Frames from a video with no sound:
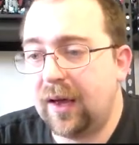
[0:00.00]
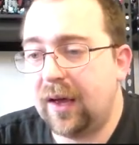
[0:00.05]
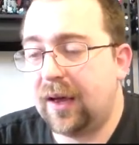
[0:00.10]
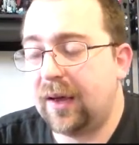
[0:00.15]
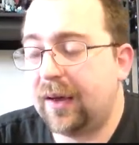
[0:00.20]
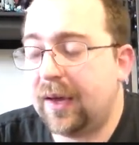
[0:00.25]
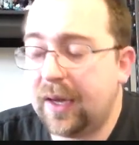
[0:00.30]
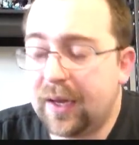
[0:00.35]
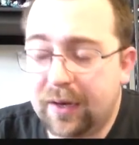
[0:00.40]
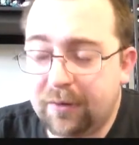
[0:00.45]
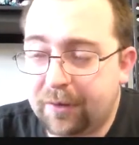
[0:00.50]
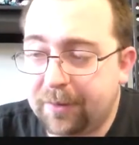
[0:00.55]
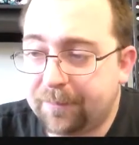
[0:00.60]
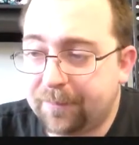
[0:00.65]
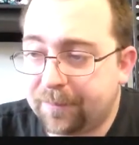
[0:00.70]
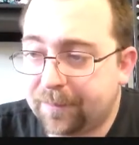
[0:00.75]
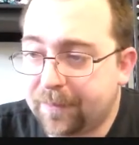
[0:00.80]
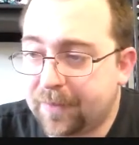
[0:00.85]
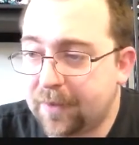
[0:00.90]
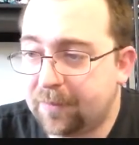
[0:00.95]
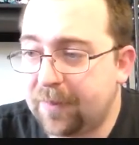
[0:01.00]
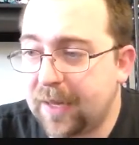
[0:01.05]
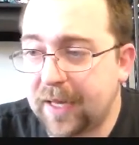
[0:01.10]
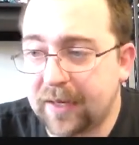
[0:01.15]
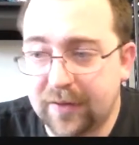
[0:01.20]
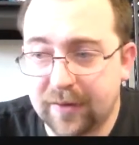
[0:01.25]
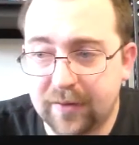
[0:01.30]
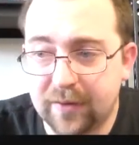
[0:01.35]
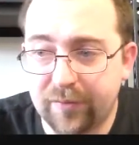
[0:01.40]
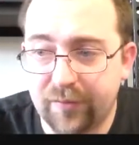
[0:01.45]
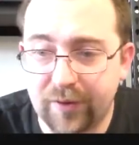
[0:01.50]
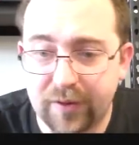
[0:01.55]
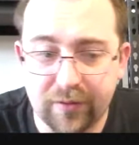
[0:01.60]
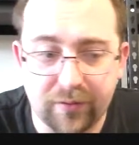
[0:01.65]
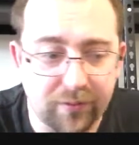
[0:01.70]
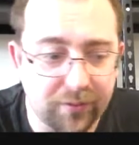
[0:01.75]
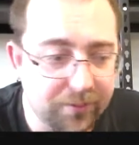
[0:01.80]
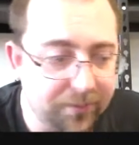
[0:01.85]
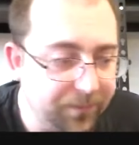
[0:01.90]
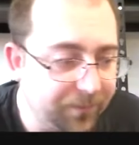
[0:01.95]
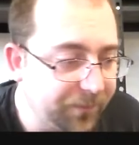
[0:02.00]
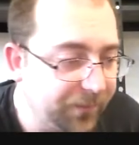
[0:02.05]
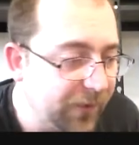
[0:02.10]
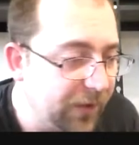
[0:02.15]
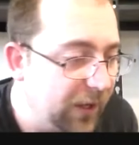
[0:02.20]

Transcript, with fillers: Uh, anyway, back to the Defensor.